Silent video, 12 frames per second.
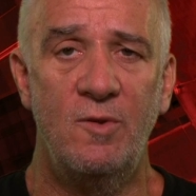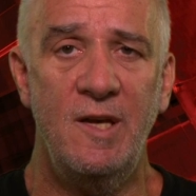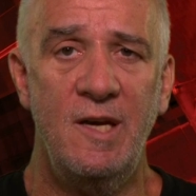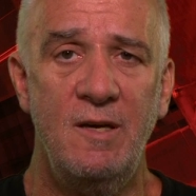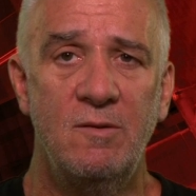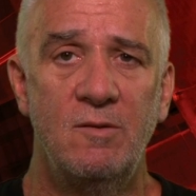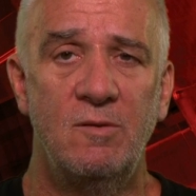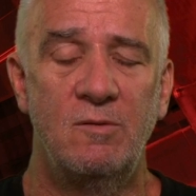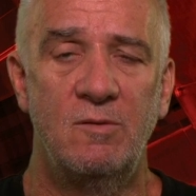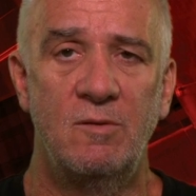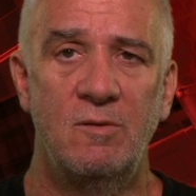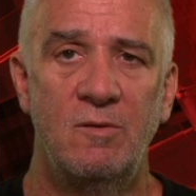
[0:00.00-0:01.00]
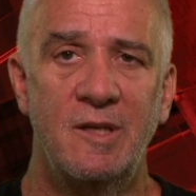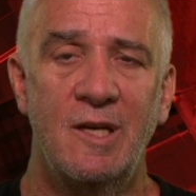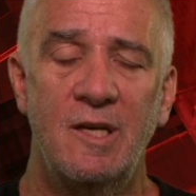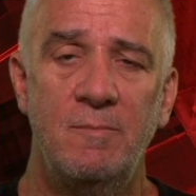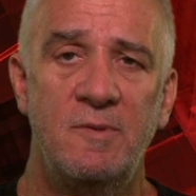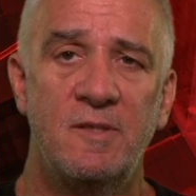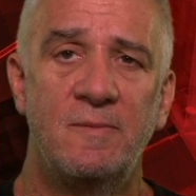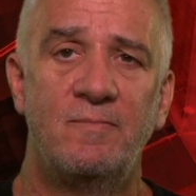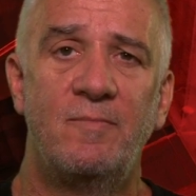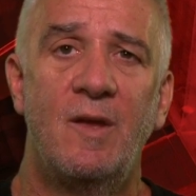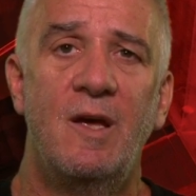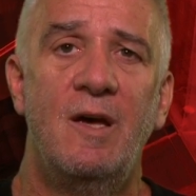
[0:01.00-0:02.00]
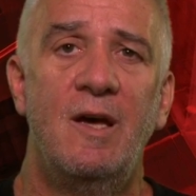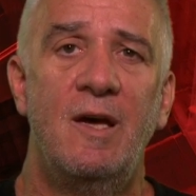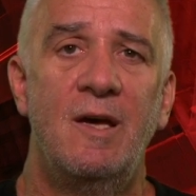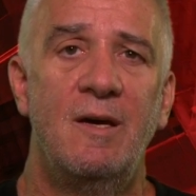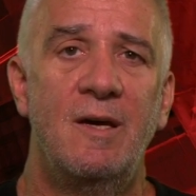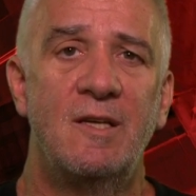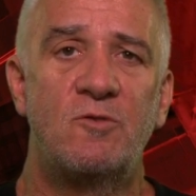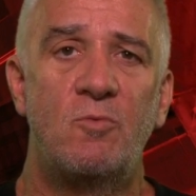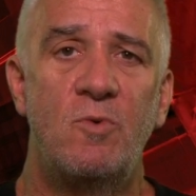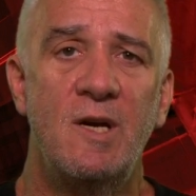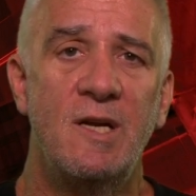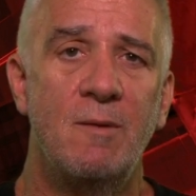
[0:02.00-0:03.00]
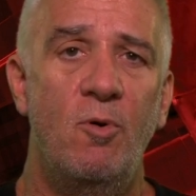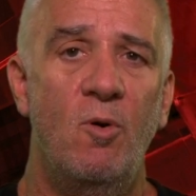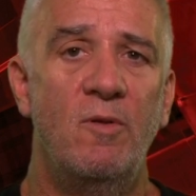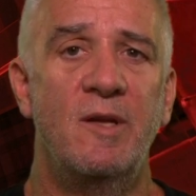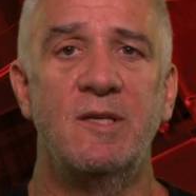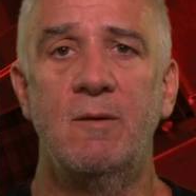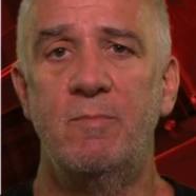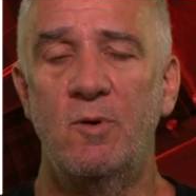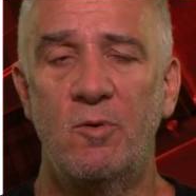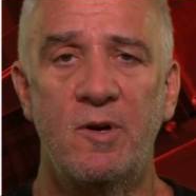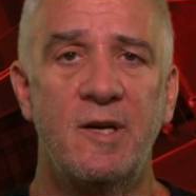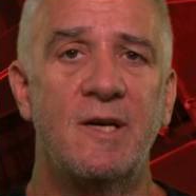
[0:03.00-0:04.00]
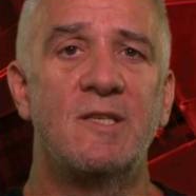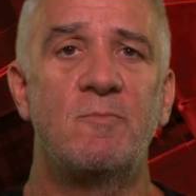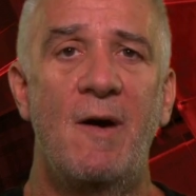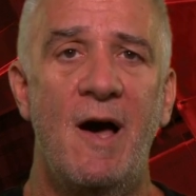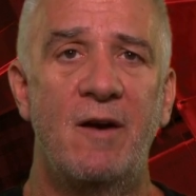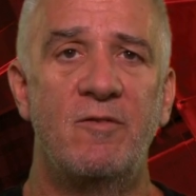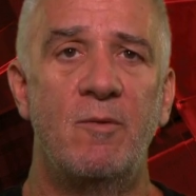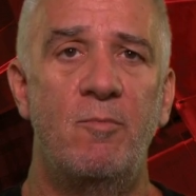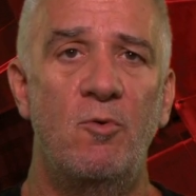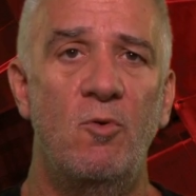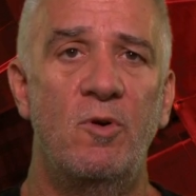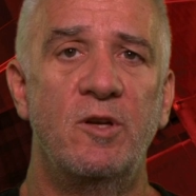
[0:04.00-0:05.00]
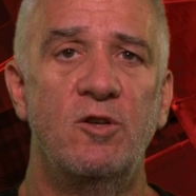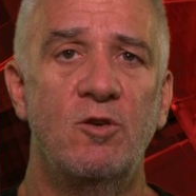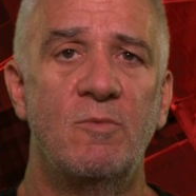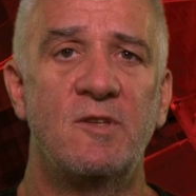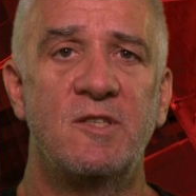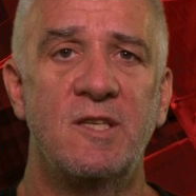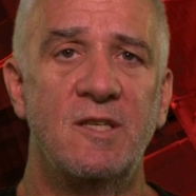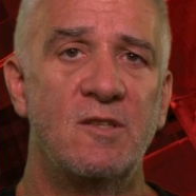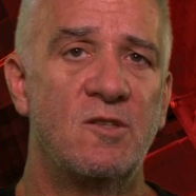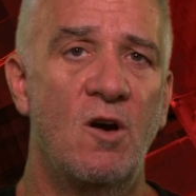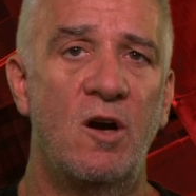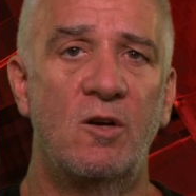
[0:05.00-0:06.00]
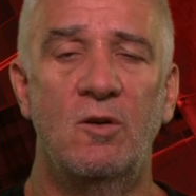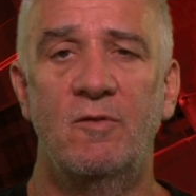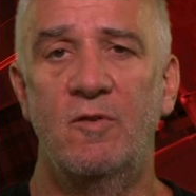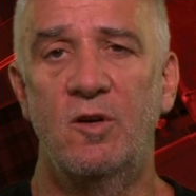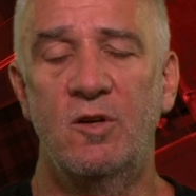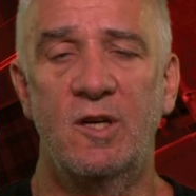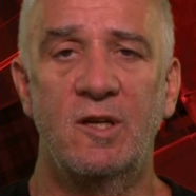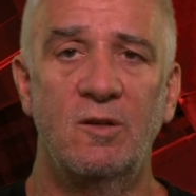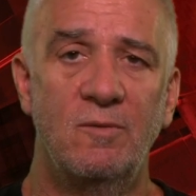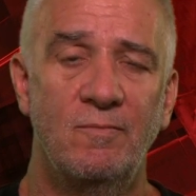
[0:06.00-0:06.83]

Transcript: there, the ellipse, it's really important that you build it in as part of the broader numeracy cycle of learning.